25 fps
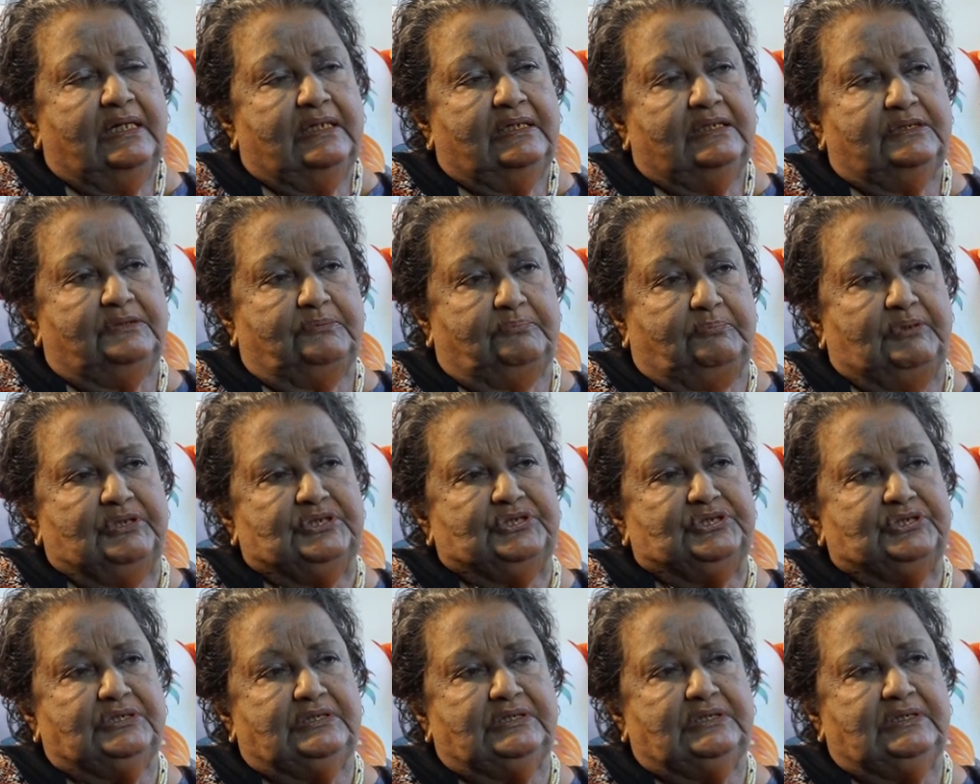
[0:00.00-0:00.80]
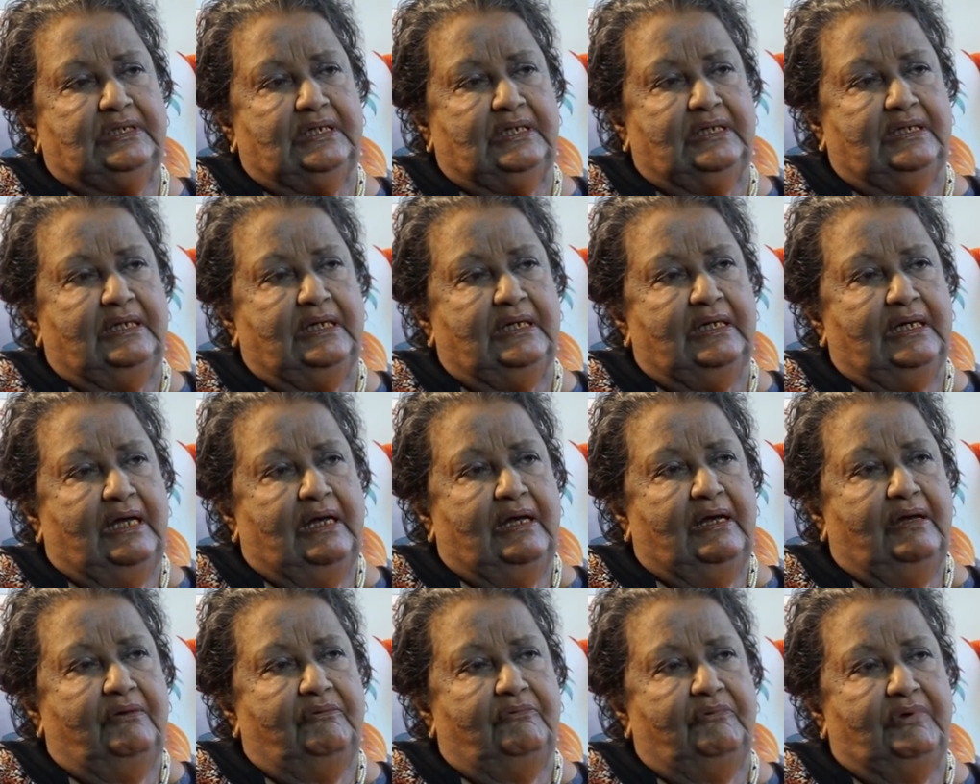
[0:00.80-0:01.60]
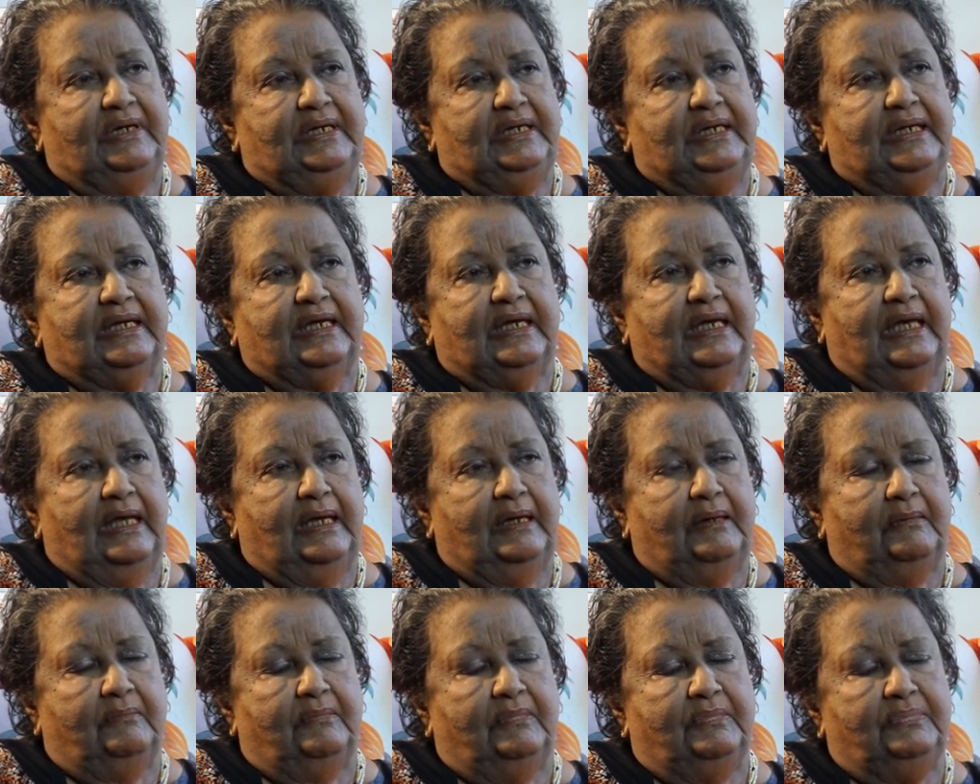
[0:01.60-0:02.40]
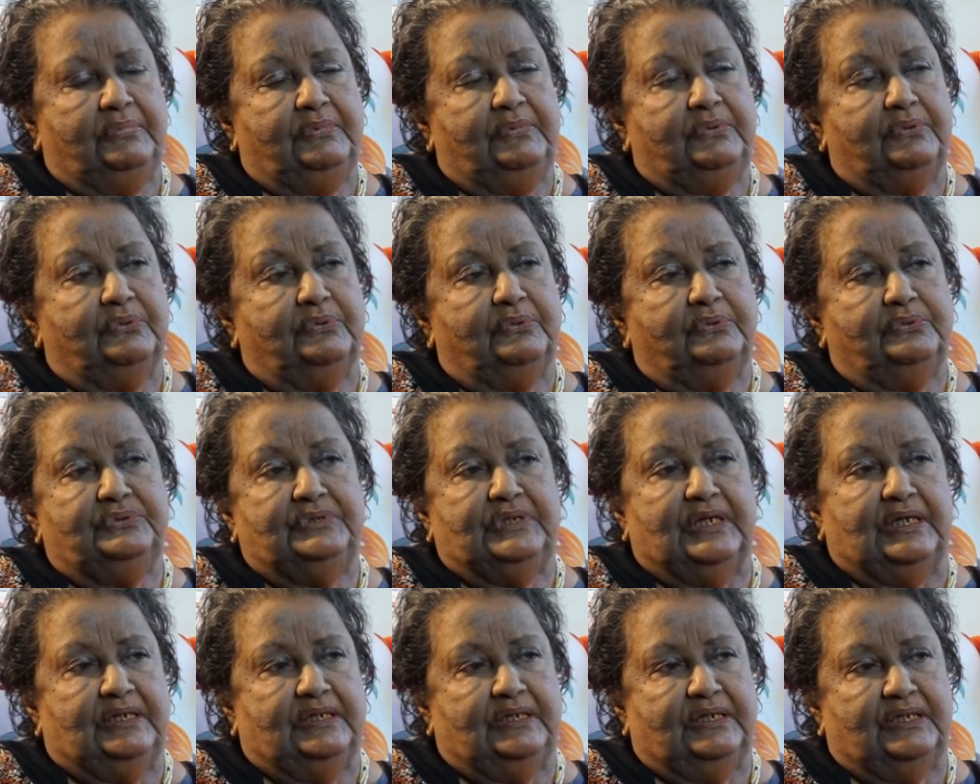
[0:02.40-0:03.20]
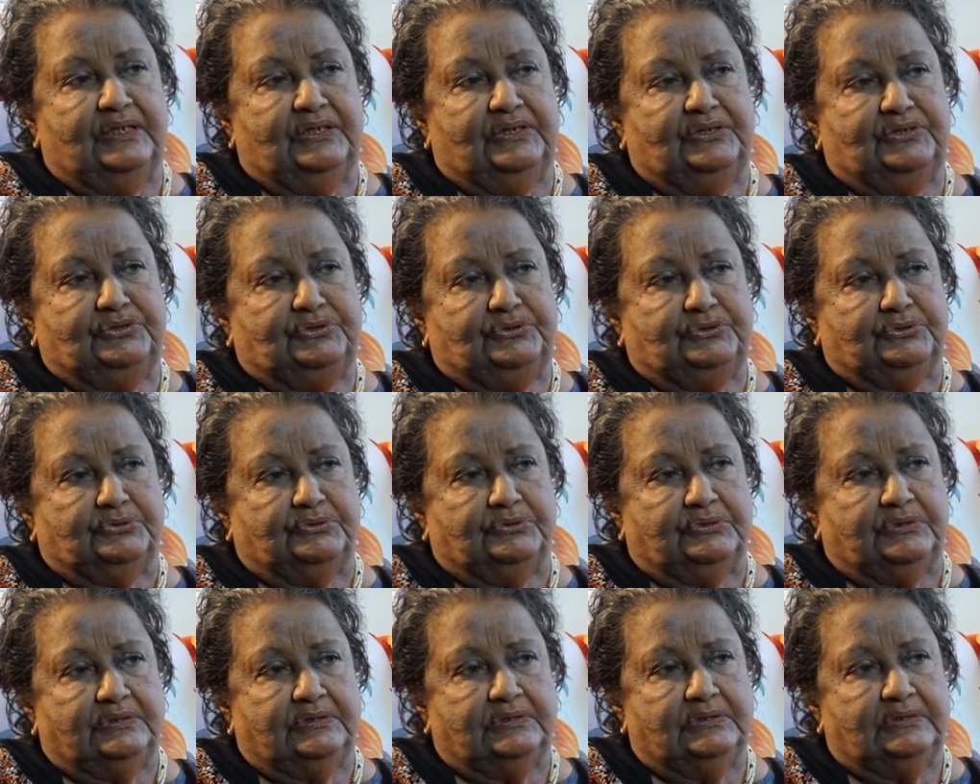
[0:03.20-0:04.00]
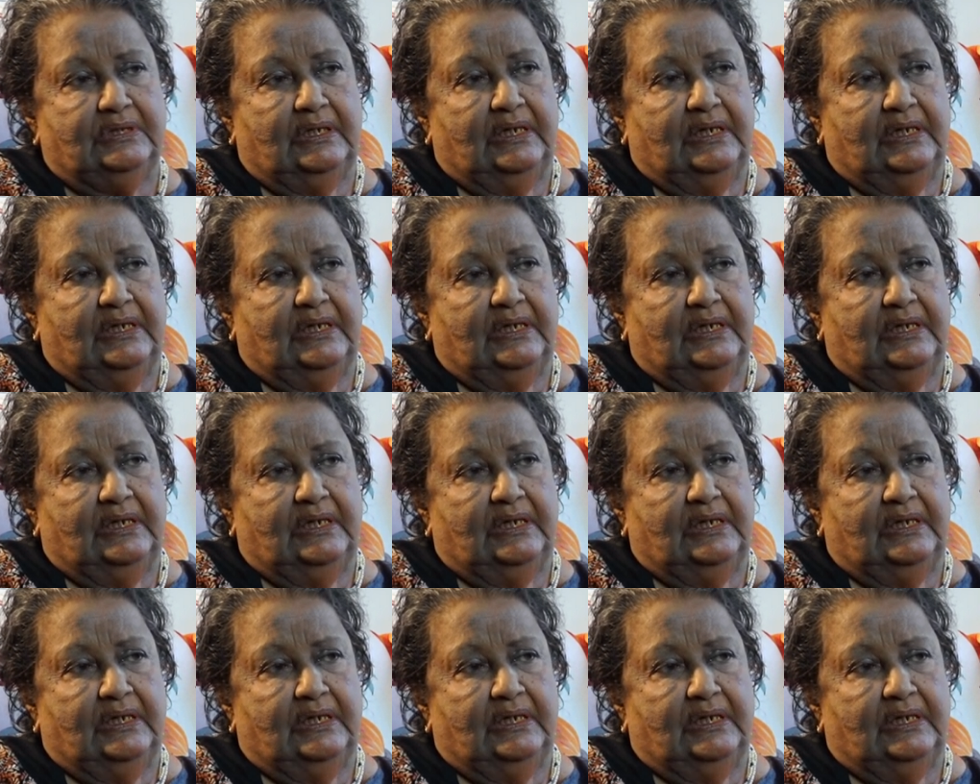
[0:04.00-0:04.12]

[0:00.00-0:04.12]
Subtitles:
especially when it came to gender issues.